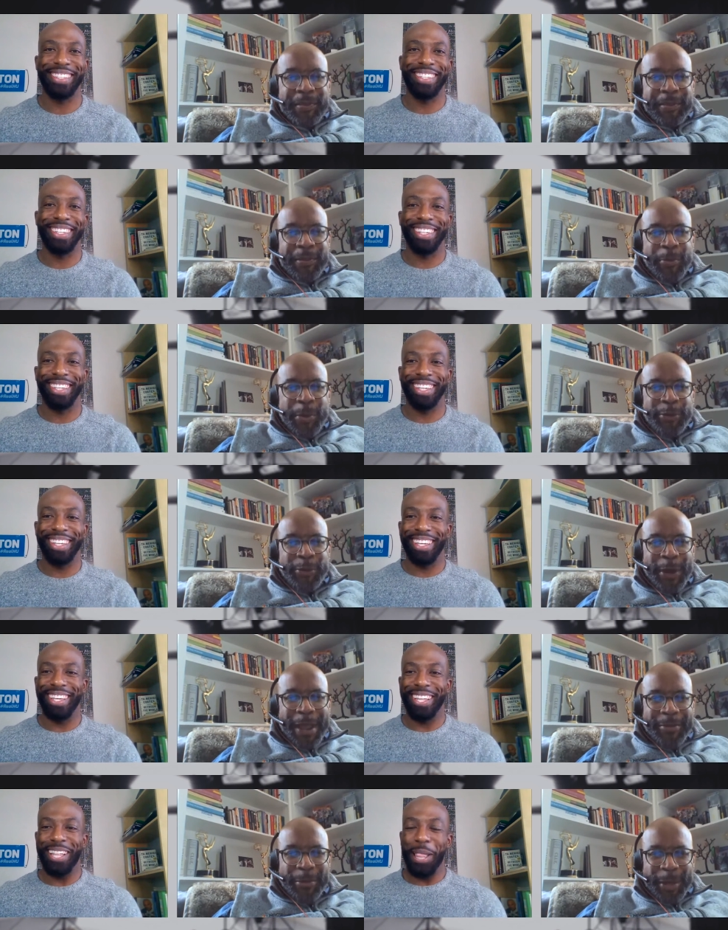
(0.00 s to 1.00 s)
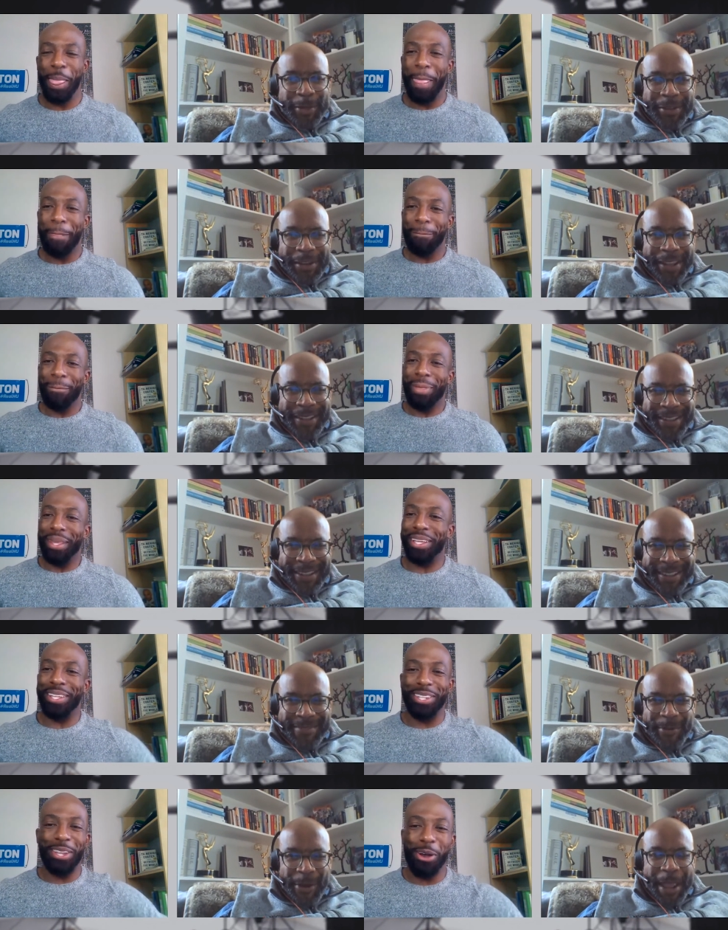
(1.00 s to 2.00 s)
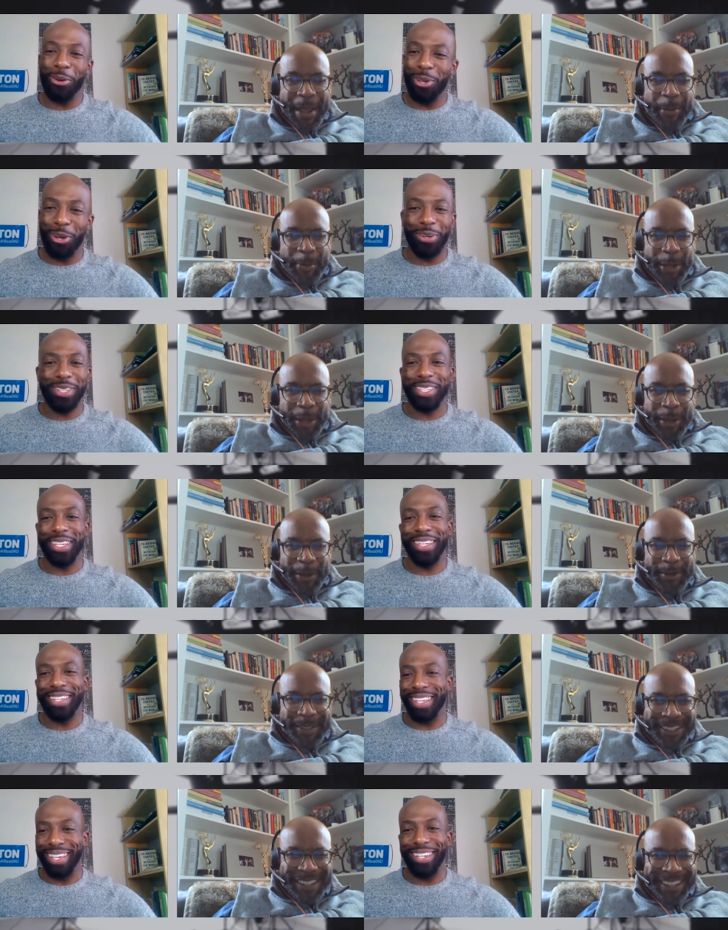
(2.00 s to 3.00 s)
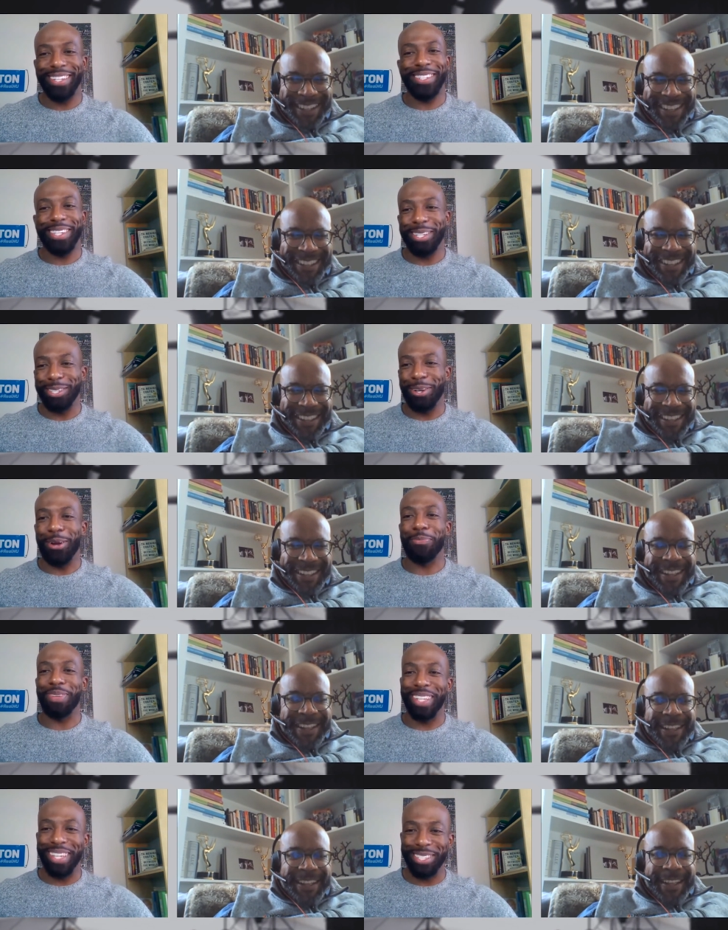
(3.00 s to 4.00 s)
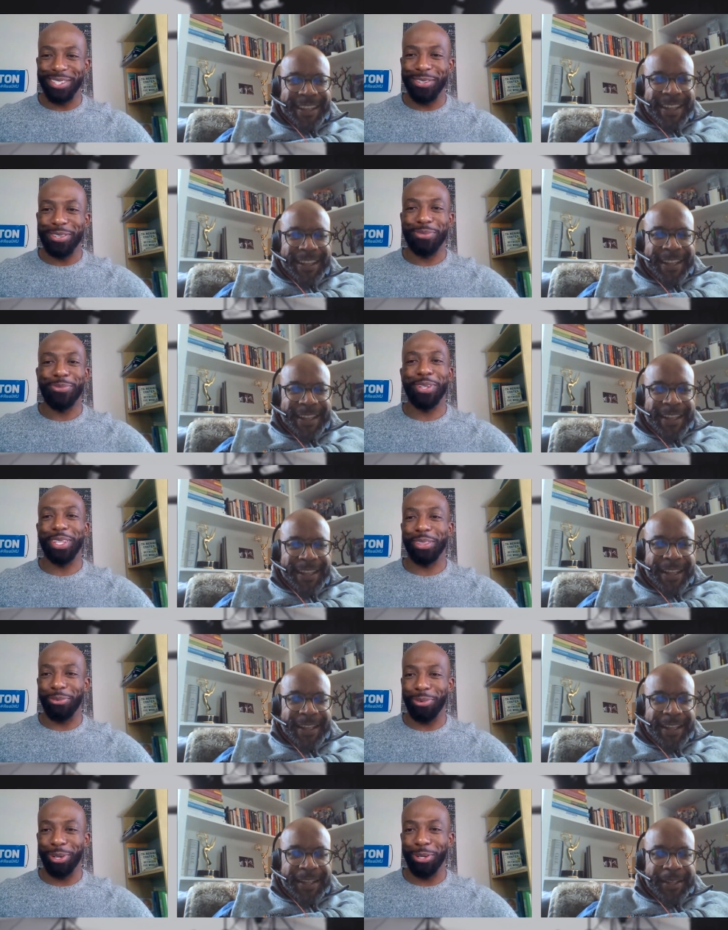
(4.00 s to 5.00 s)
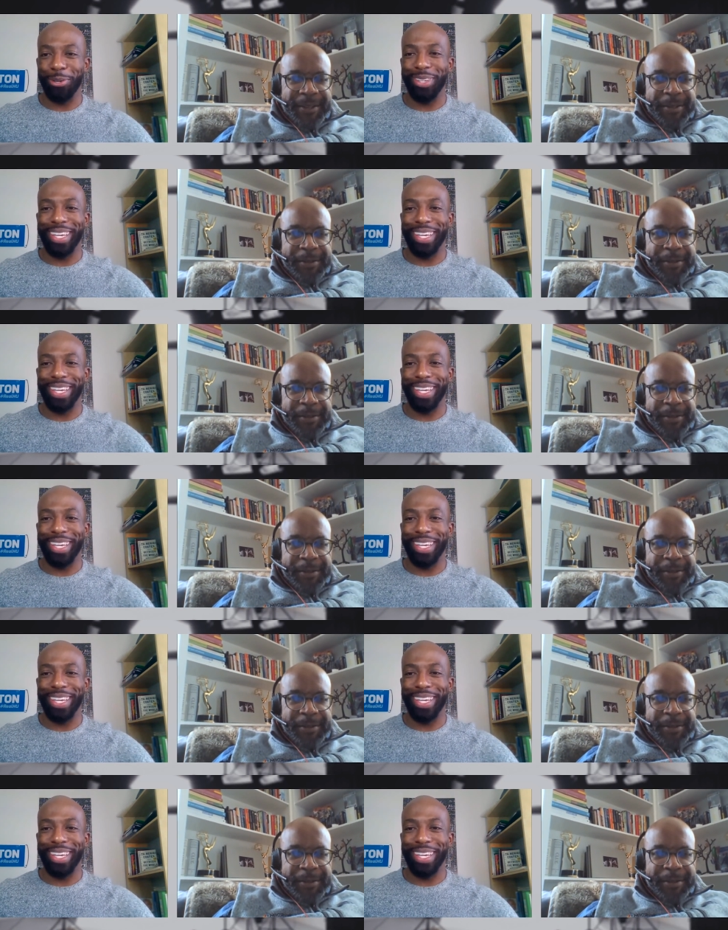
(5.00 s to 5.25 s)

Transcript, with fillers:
Speaker 1: so much for having me today.
Speaker 2: No, no it, it is it is our pleasure. Really thrilled.